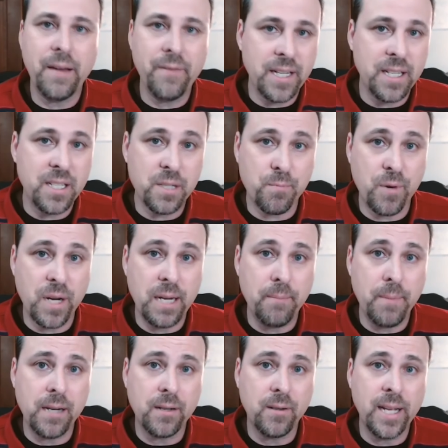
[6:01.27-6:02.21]
Having a
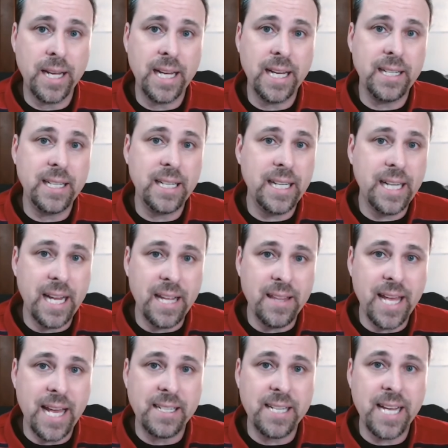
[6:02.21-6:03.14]
spray bottle handy
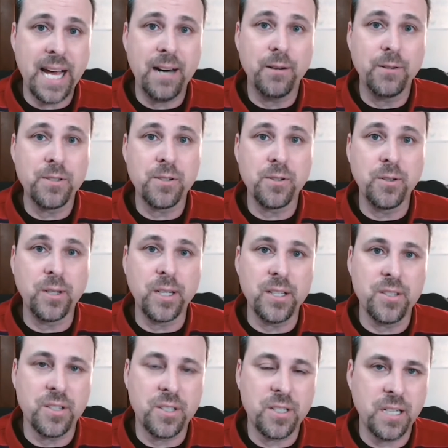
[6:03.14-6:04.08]
and that towel so you
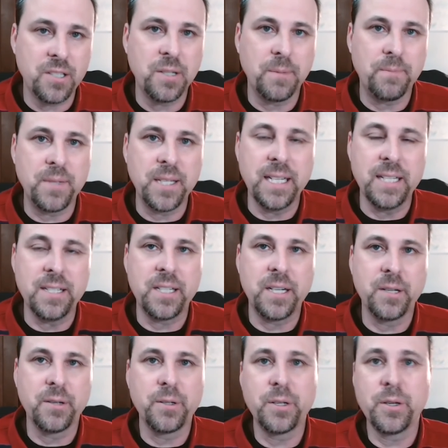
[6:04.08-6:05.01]
can just touch up the
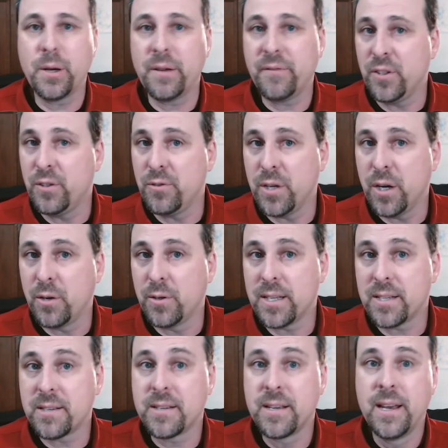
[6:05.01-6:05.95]
interior if you
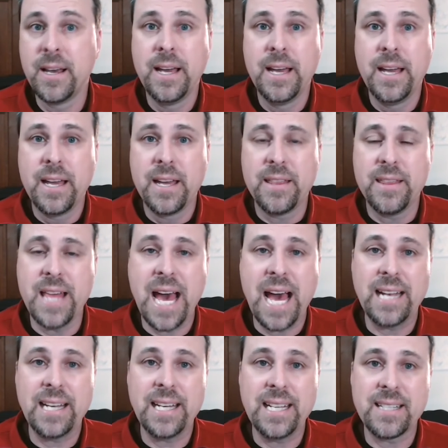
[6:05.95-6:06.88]
notice
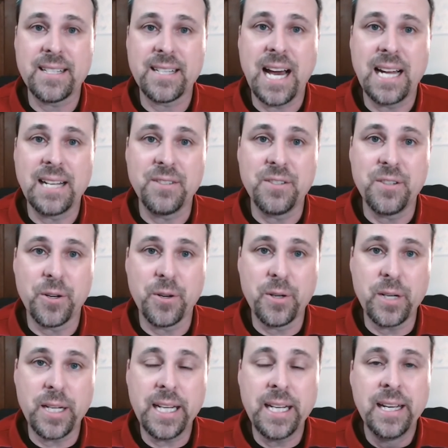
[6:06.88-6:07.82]
that it's gotten
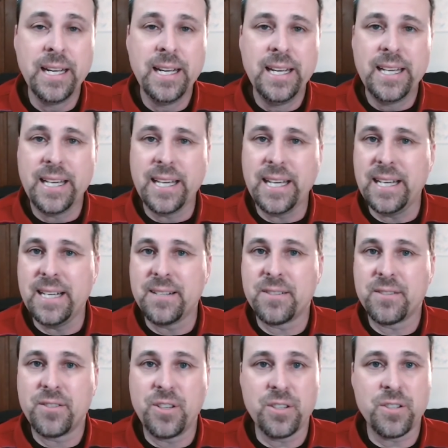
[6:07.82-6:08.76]
dirty
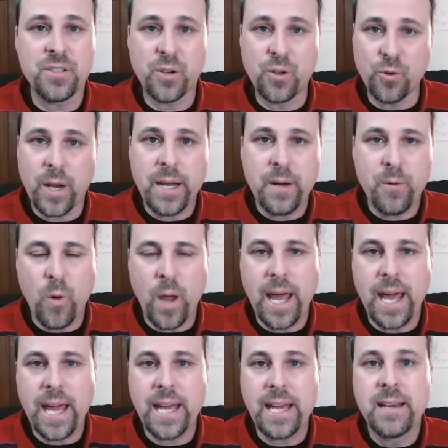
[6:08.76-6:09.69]
is just a great
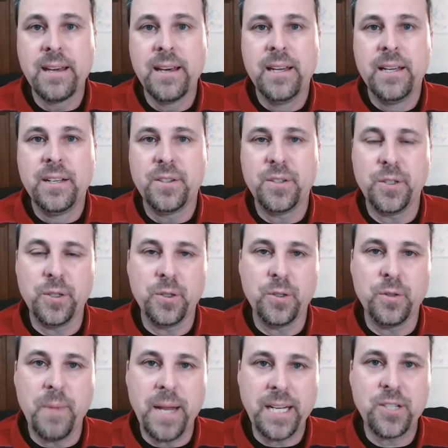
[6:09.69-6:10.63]
way
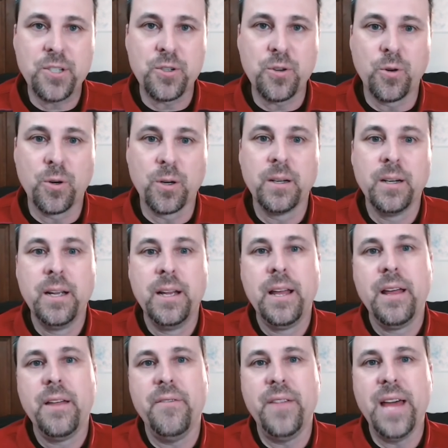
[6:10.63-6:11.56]
to make sure
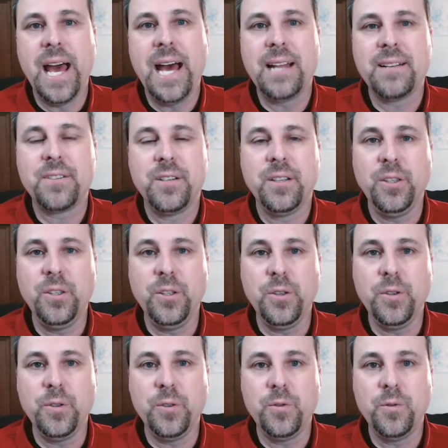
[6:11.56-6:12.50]
that
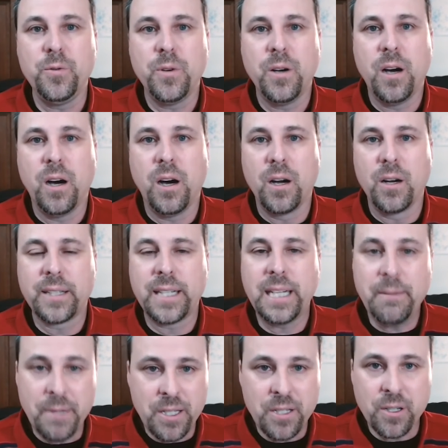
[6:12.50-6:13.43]
you are
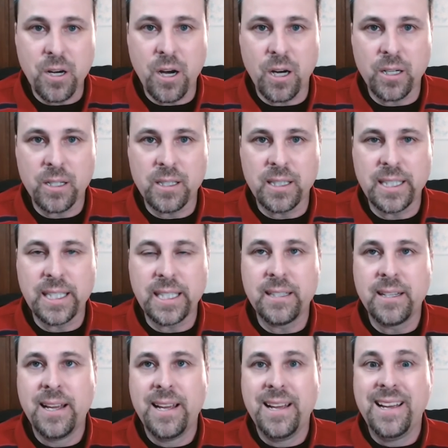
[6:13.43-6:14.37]
keeping your car
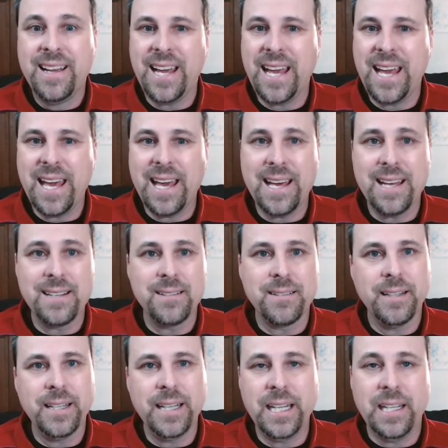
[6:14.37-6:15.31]
clean.
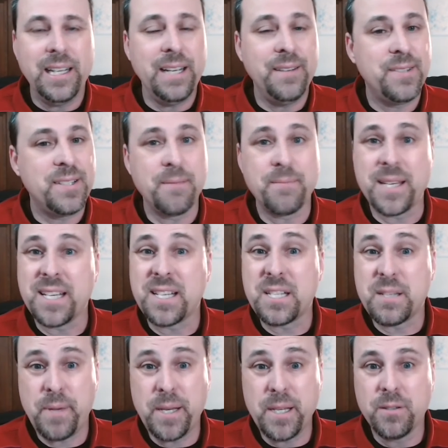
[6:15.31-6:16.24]
And if something
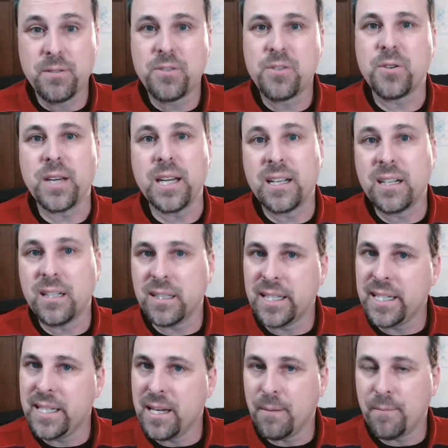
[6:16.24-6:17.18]
spills, you can
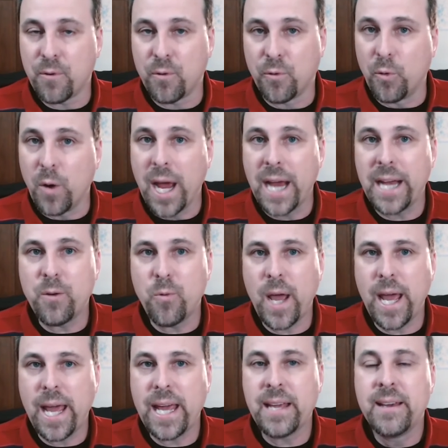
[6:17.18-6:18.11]
clean it up right
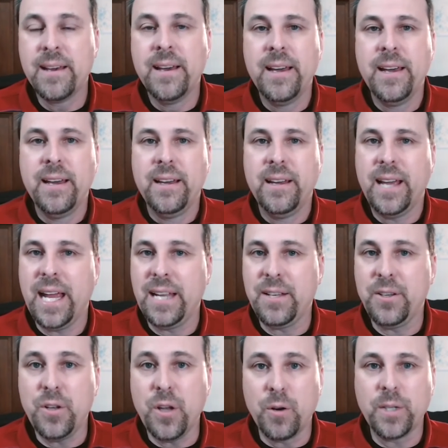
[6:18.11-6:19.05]
away.
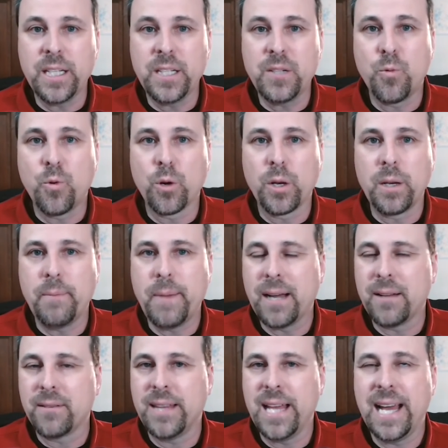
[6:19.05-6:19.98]
And you don't need to worry
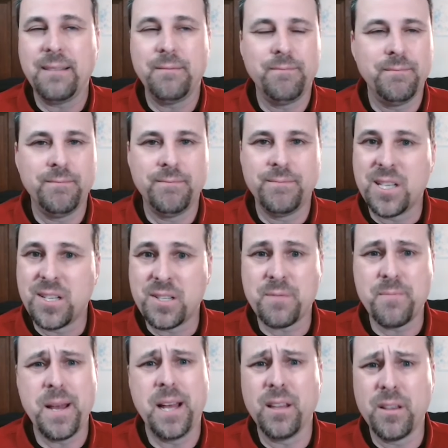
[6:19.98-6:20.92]
about that, the
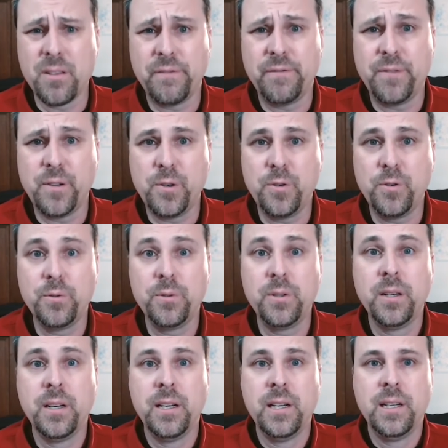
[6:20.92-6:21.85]
smell of the
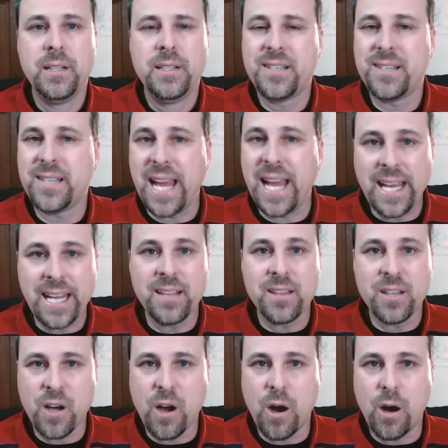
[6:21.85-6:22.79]
food
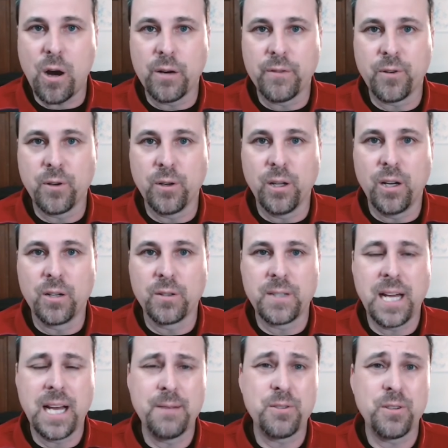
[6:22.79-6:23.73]
staying in the car for a
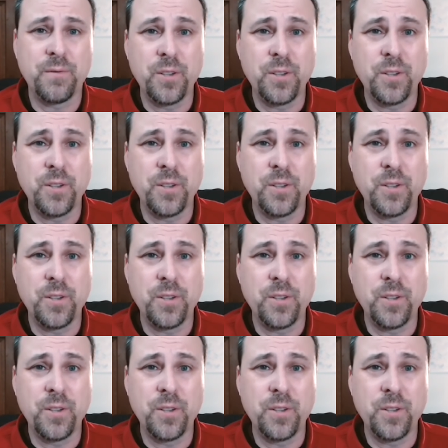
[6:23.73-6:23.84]
long time.